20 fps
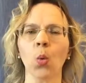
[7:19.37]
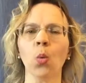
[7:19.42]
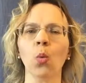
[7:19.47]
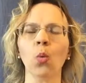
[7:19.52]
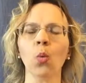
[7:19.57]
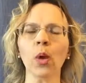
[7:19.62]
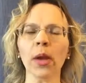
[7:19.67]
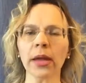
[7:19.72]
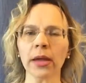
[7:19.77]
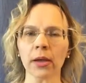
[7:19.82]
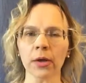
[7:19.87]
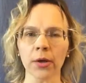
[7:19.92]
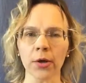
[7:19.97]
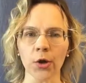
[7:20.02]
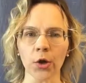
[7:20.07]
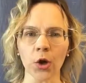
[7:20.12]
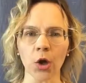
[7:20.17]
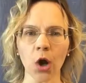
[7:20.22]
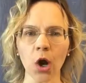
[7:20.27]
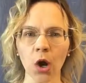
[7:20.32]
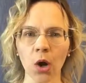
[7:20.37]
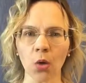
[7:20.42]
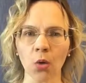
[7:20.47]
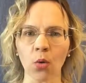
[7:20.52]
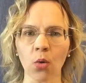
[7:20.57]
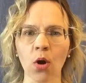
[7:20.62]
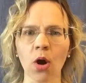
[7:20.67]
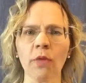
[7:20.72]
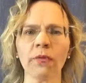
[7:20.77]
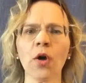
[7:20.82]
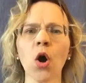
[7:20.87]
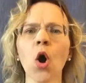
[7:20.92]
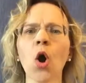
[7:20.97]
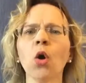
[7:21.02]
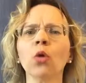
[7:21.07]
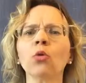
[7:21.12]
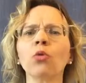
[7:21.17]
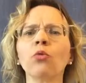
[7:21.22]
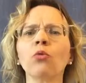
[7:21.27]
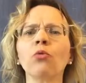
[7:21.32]
we know of a
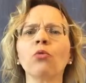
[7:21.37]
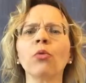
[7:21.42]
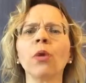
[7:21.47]
whole